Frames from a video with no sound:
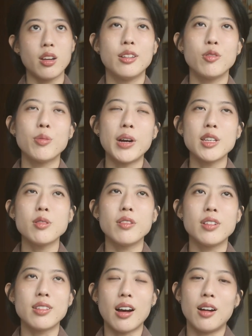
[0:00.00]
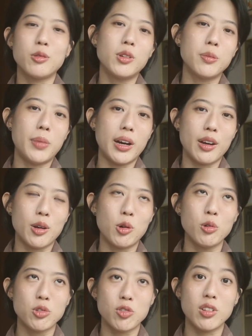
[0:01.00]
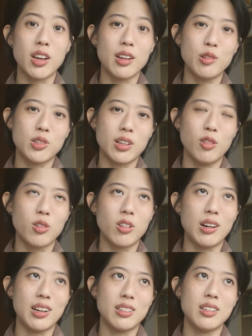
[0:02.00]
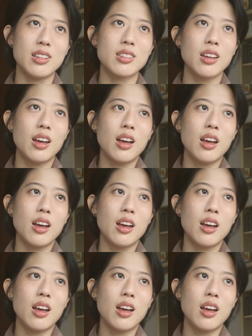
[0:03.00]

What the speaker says: It reminds me of this artwork by Ho Zunian, who's a local artist,